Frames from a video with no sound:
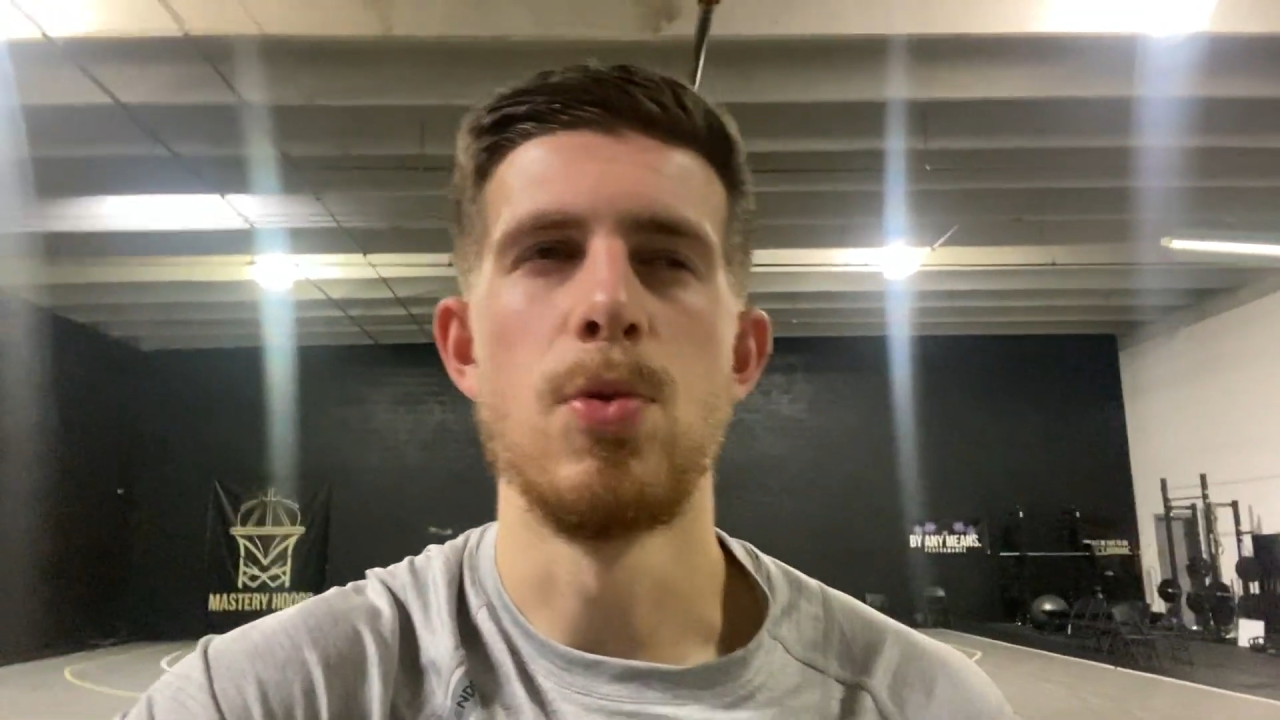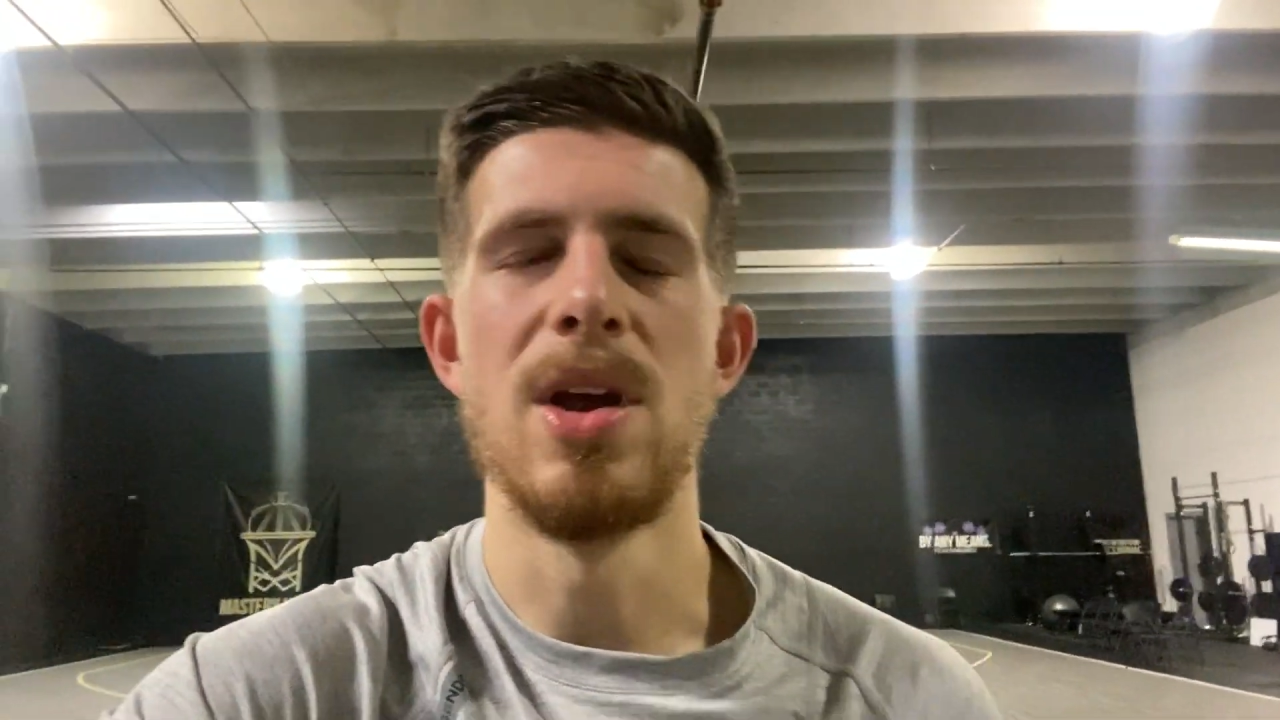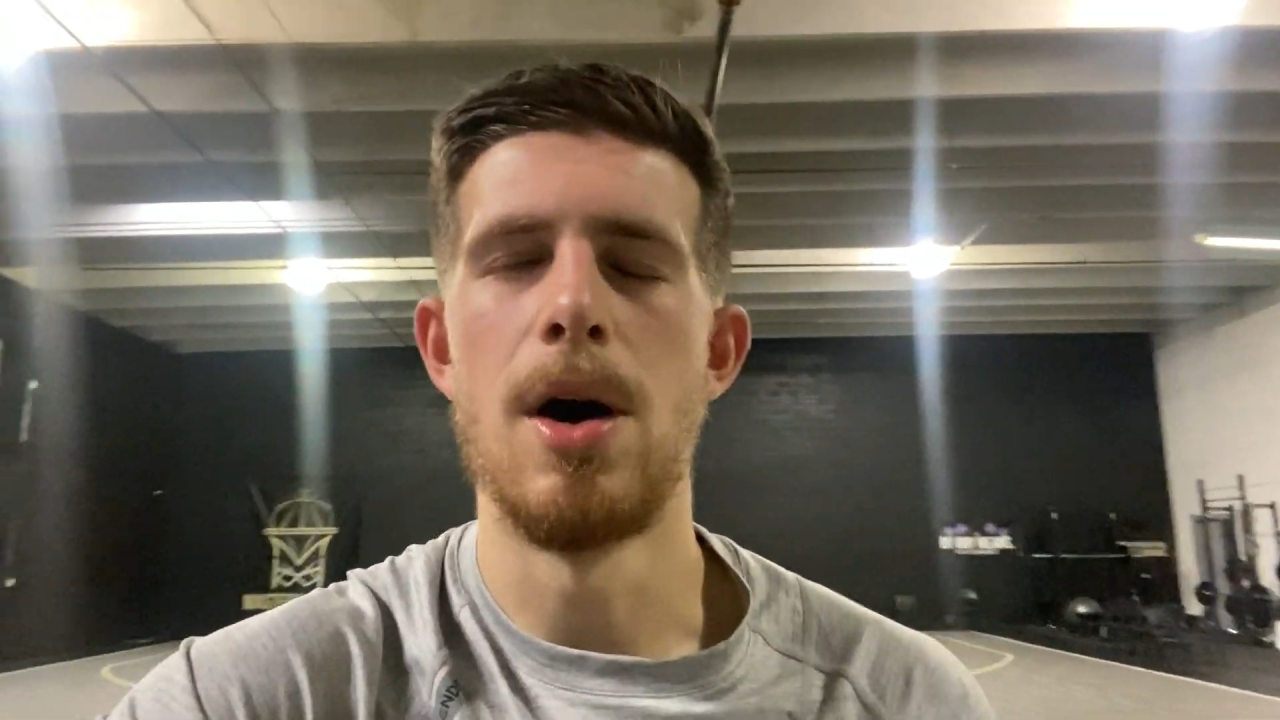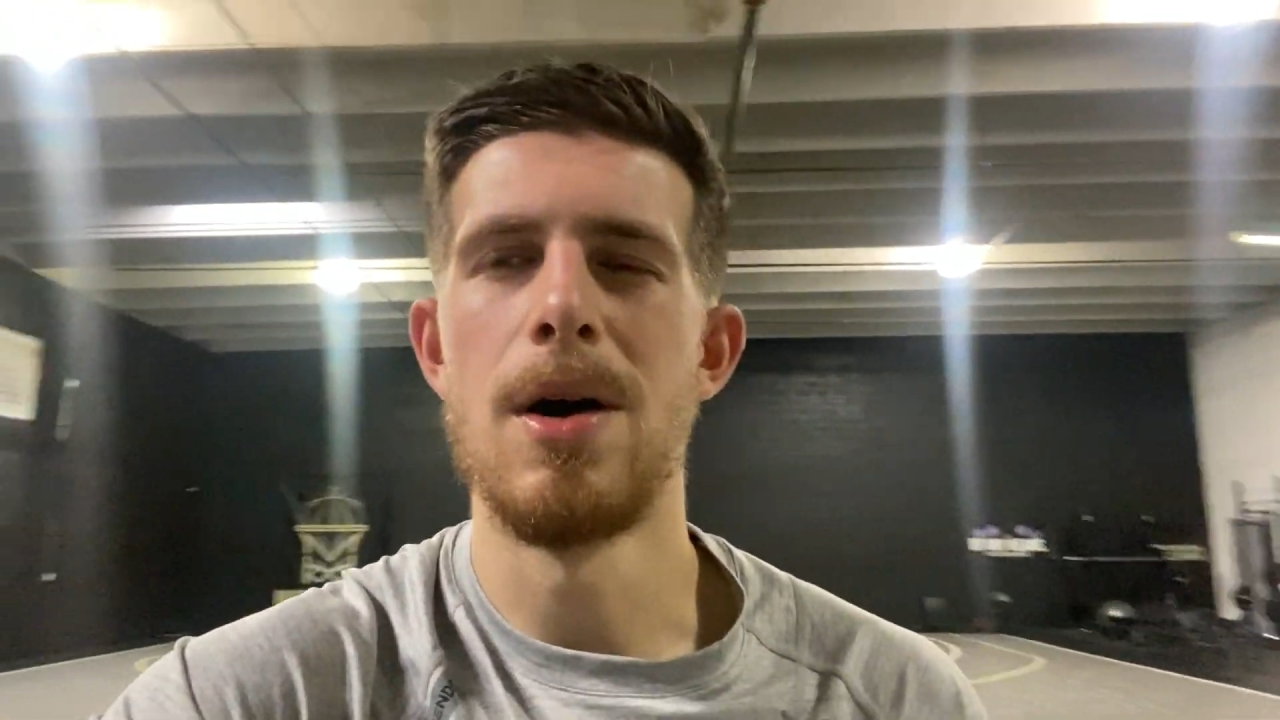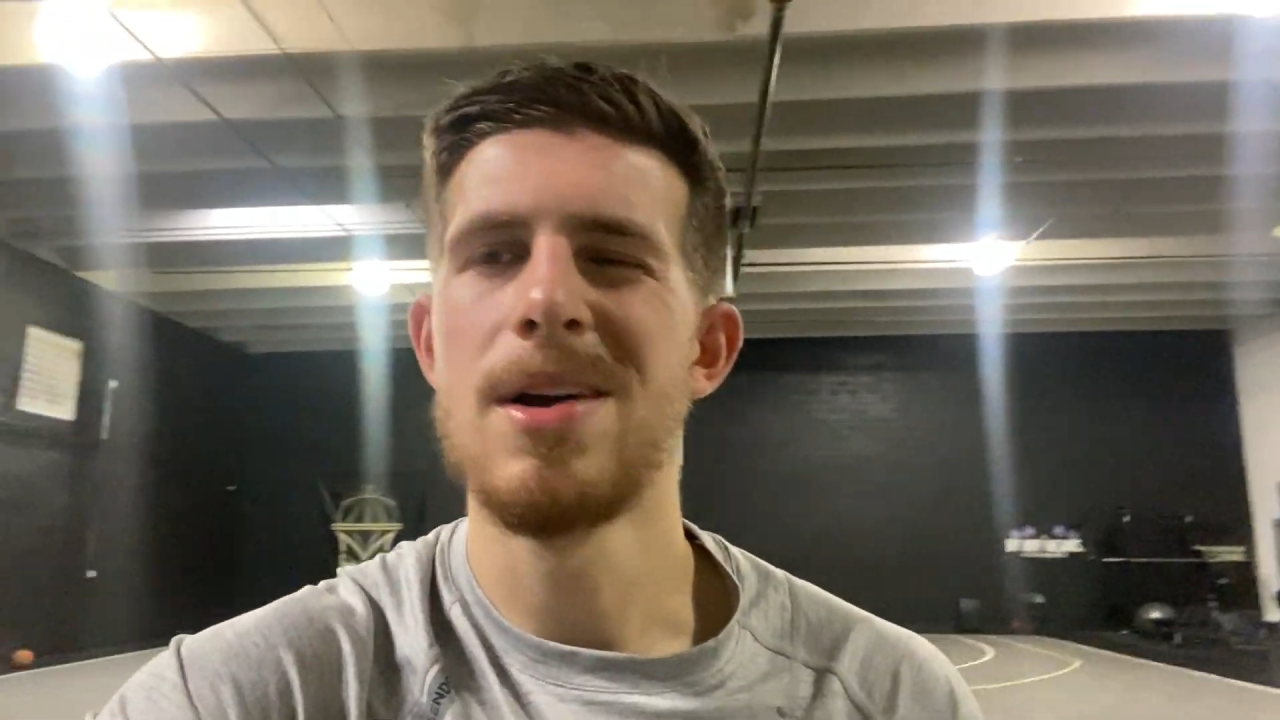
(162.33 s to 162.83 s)
we
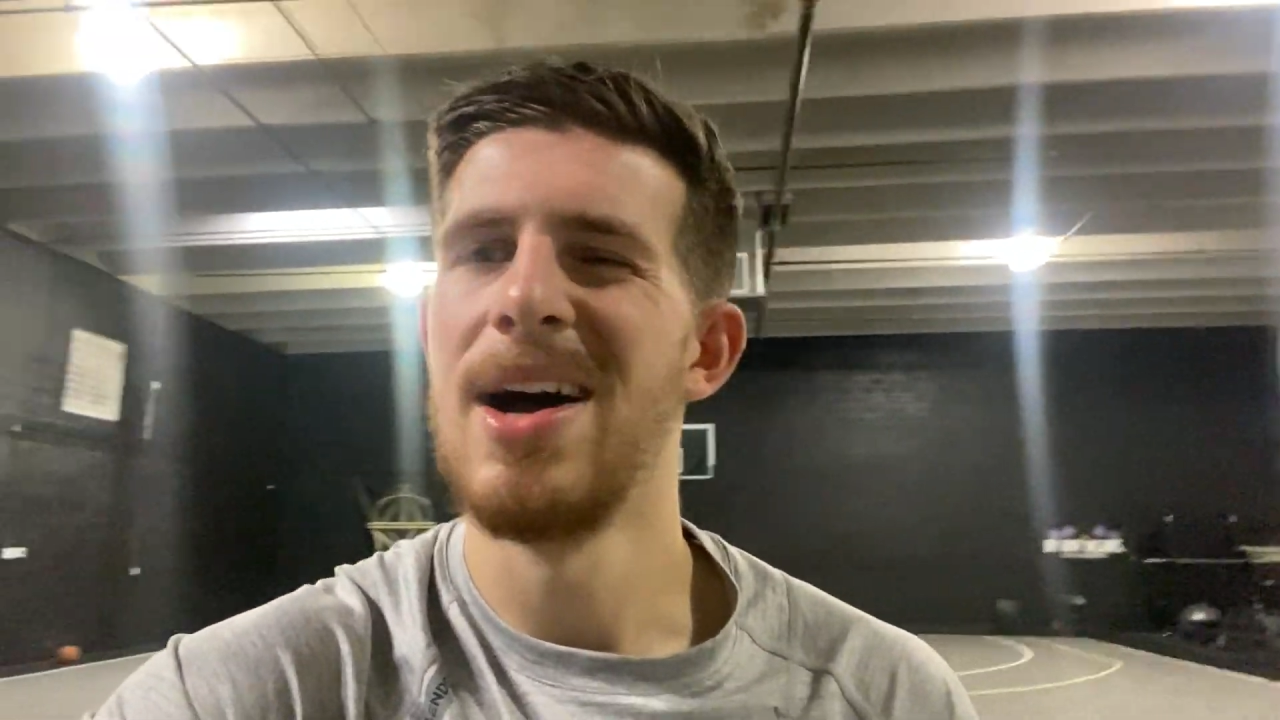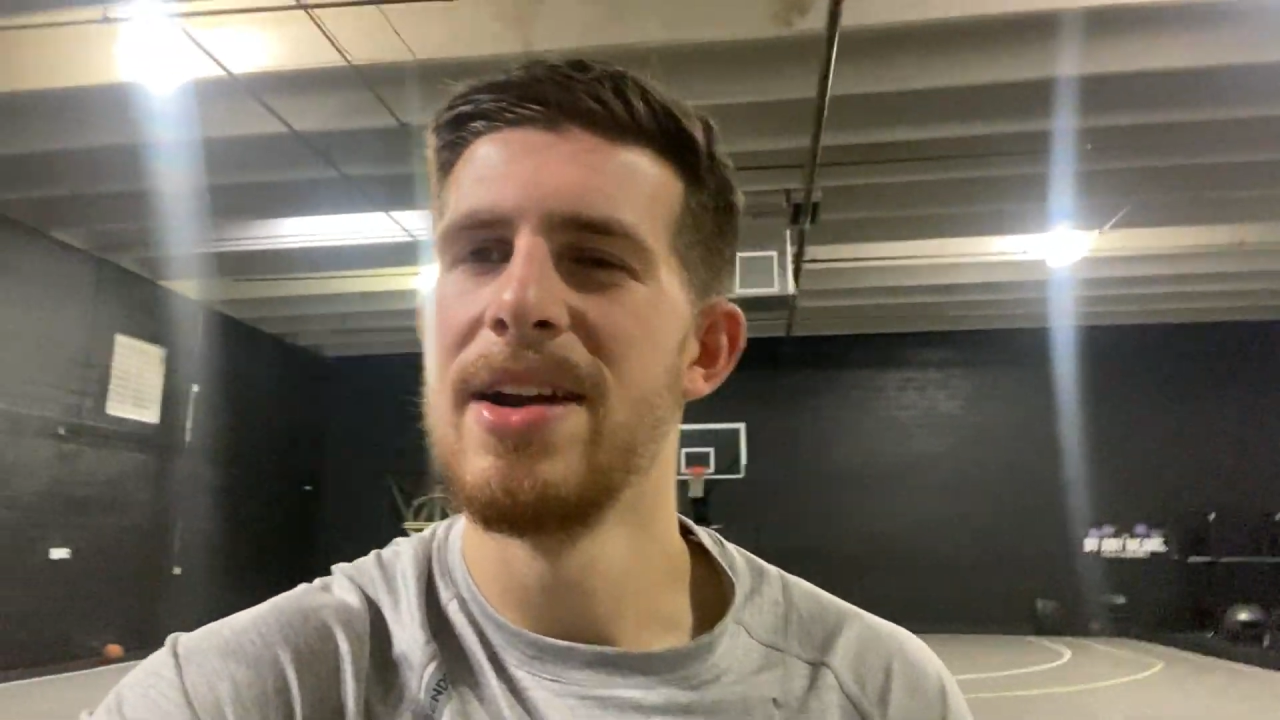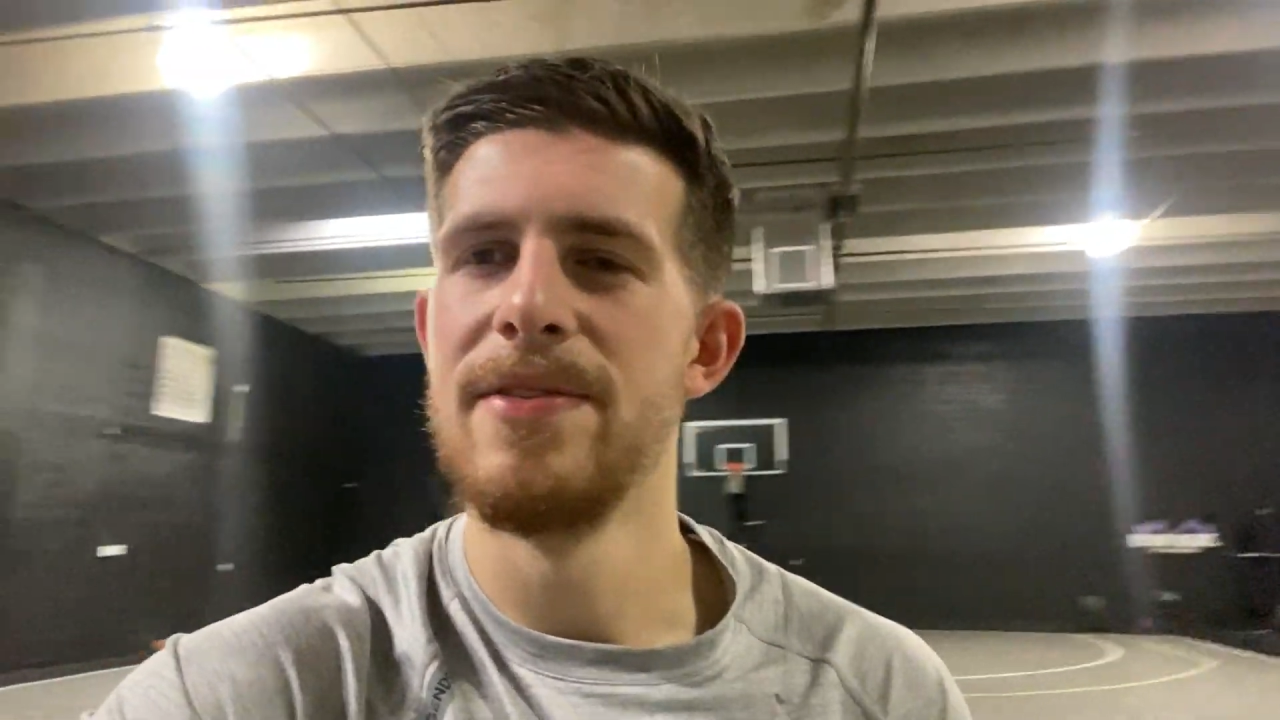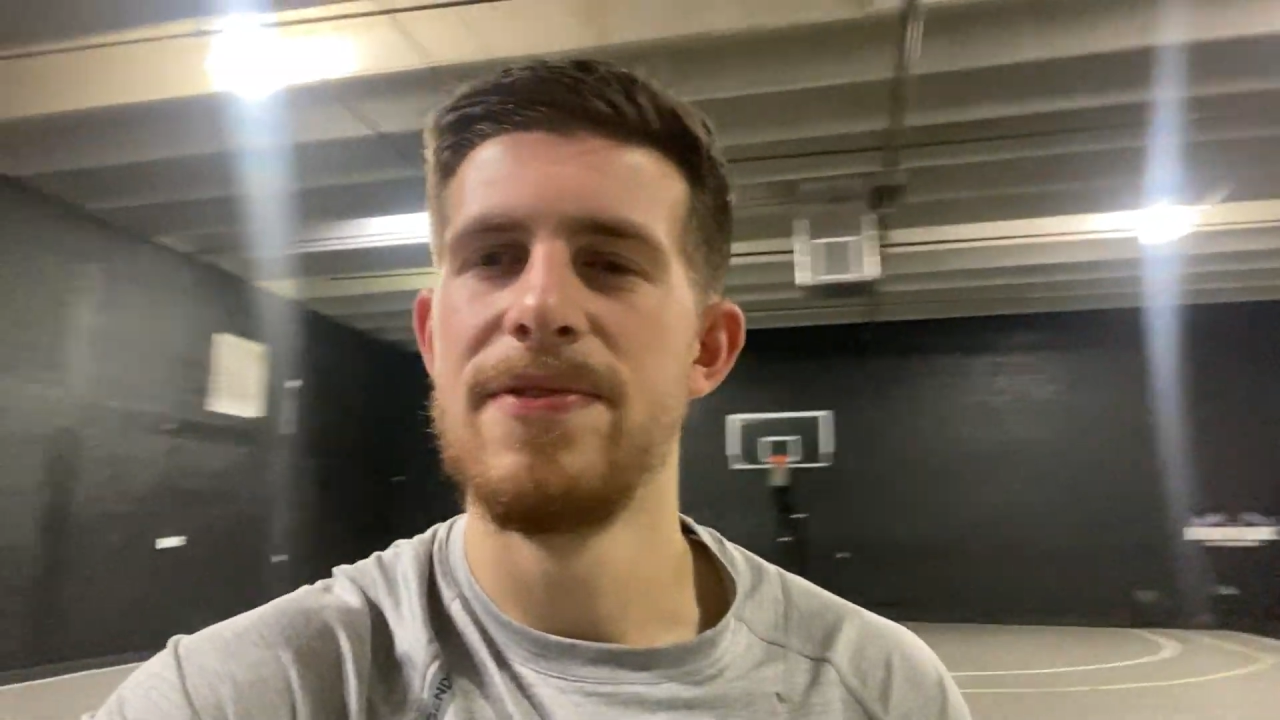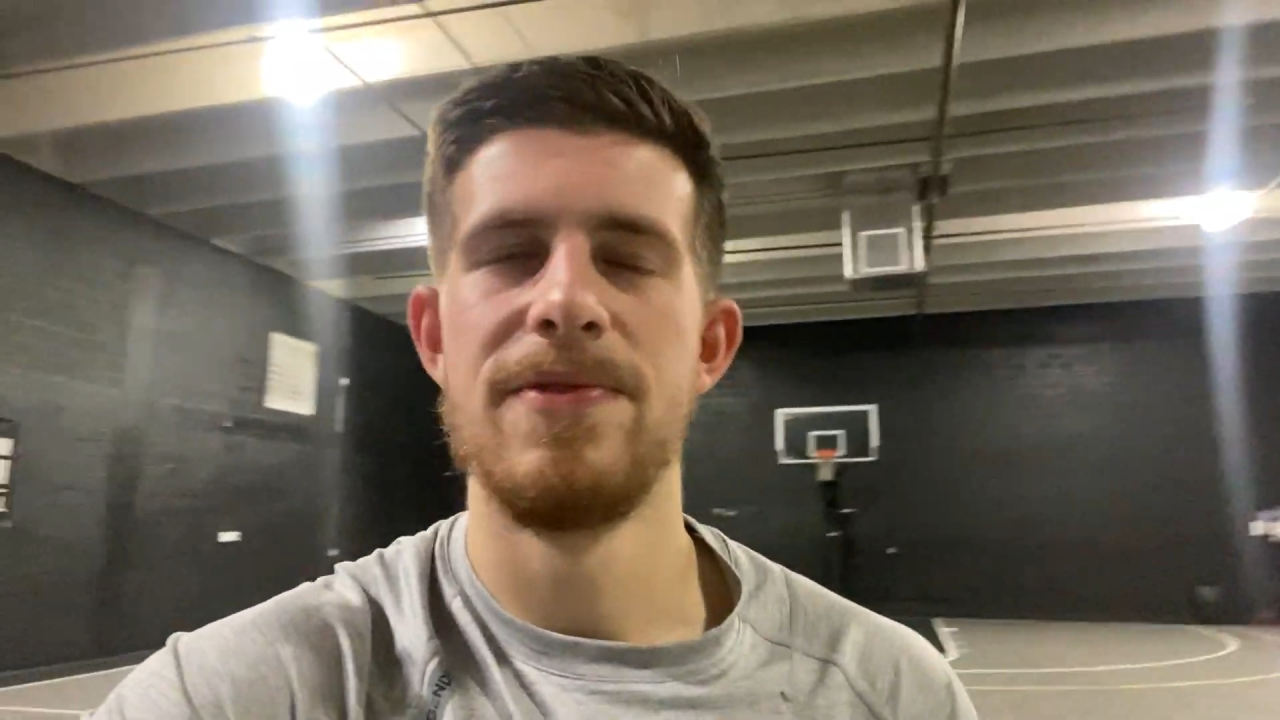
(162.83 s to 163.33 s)
all
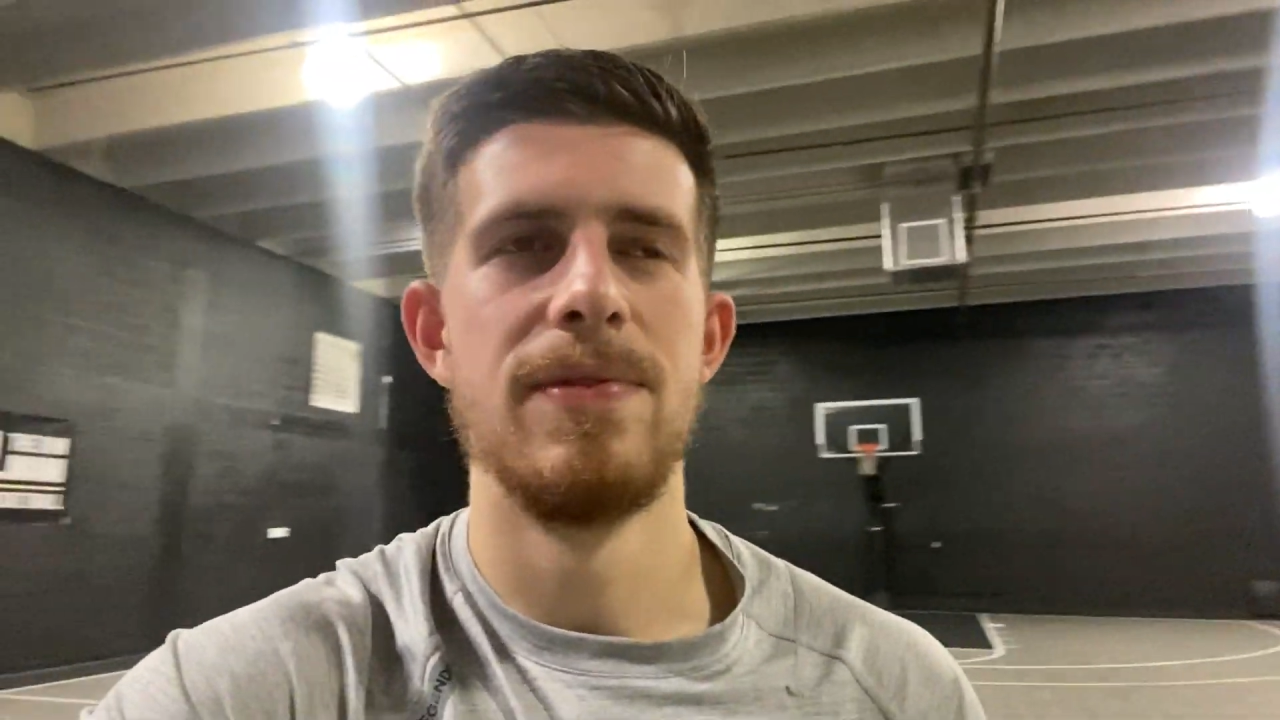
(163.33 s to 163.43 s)
kind of